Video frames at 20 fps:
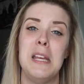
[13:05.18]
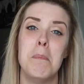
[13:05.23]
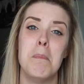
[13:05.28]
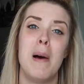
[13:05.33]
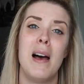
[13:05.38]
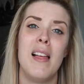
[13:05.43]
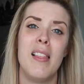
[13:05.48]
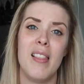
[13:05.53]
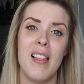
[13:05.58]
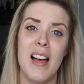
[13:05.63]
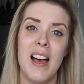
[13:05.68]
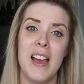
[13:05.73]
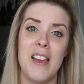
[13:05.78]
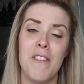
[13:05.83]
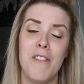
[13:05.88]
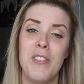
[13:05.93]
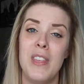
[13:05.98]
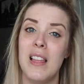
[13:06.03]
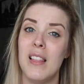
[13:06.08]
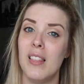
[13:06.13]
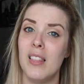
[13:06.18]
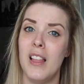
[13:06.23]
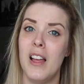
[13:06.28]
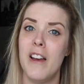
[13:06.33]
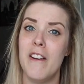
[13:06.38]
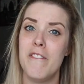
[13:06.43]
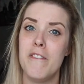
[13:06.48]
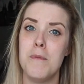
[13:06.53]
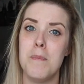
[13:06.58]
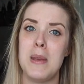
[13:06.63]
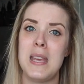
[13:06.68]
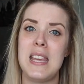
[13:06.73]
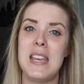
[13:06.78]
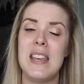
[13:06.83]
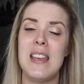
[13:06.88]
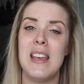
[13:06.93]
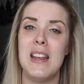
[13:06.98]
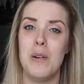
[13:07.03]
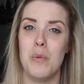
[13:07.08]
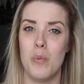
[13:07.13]
in my life that loved
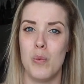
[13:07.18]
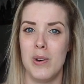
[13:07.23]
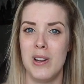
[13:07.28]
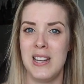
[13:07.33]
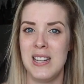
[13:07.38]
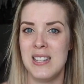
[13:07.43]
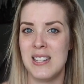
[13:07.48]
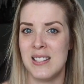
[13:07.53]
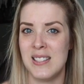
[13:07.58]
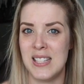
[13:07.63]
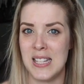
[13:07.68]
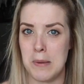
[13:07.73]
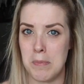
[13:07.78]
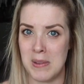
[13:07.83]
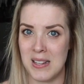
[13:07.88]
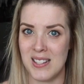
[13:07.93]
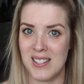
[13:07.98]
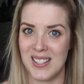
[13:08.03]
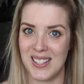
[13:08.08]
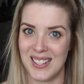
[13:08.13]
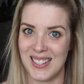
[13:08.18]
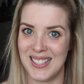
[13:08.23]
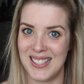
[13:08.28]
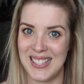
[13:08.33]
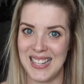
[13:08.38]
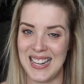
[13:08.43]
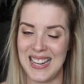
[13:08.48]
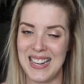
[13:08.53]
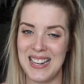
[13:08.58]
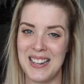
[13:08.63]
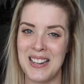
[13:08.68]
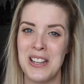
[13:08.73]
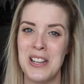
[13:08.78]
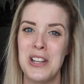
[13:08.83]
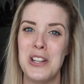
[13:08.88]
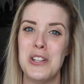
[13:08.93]
me and wanted to see me succeed.